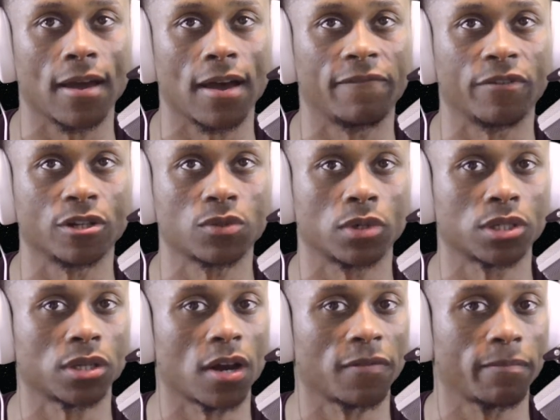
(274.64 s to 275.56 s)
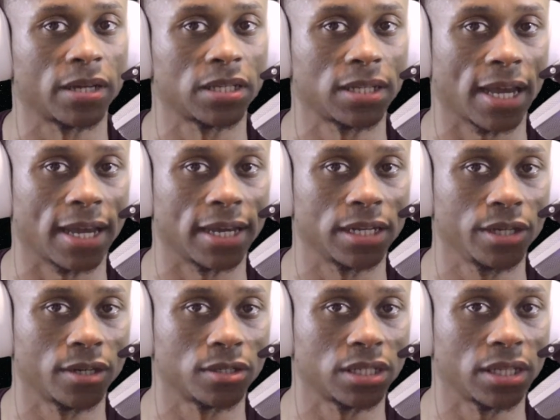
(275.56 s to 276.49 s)
I first want to start by saying,
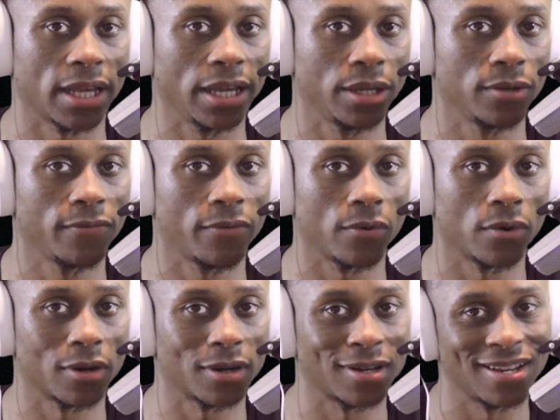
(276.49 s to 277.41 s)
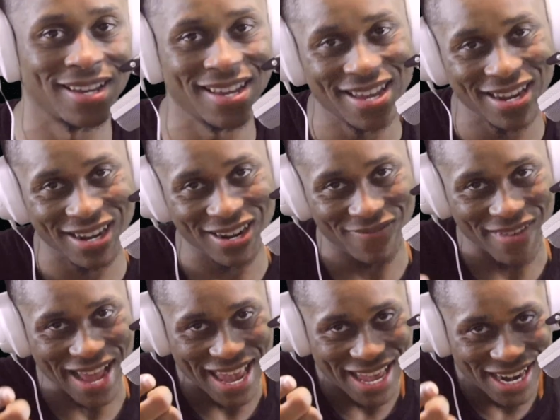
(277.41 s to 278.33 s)
just thank you for, my
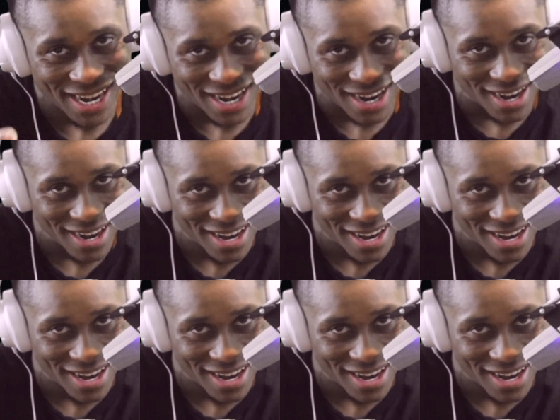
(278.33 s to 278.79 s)
editor,